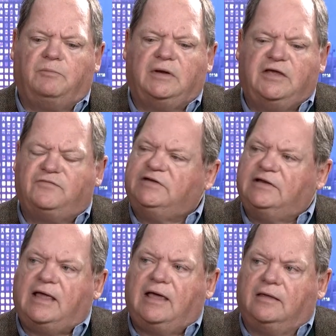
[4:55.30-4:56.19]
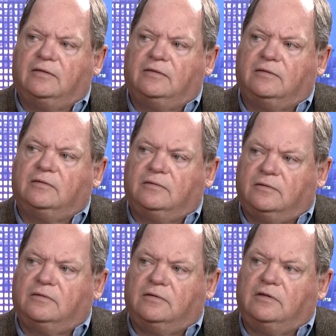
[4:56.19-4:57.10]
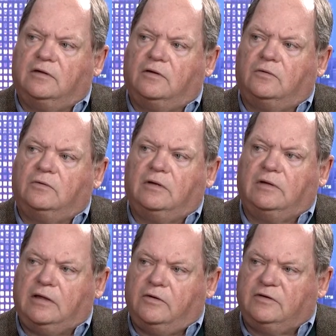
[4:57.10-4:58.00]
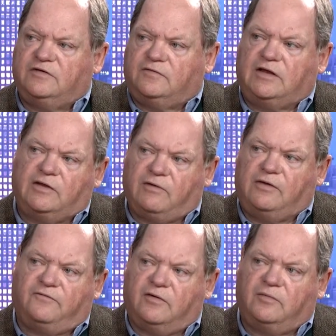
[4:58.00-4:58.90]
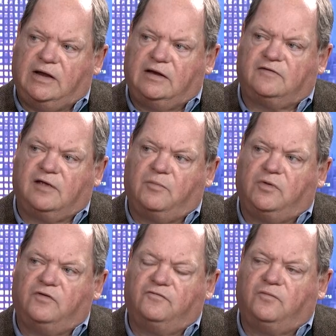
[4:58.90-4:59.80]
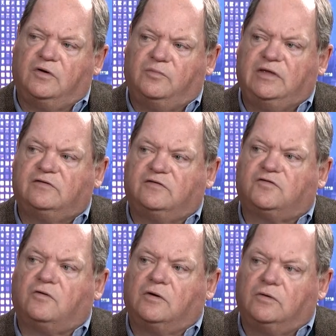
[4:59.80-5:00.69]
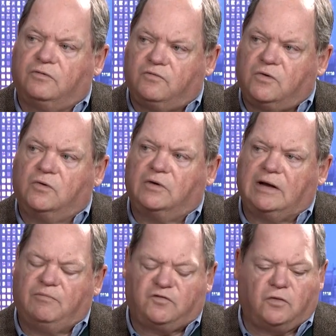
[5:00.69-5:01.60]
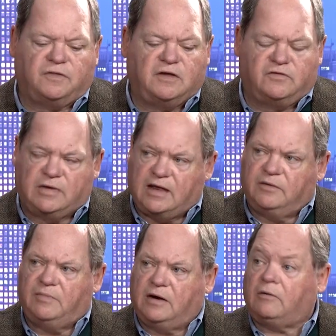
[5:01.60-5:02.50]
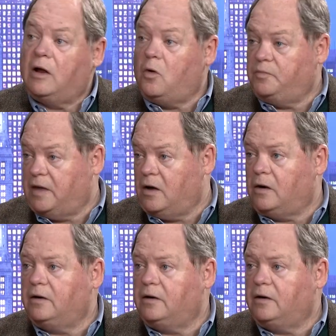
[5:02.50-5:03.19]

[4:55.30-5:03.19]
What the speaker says: even today, here is sitting right in front of me an example of what it means to struggle through, and I'm sure things are getting better. I hope they are.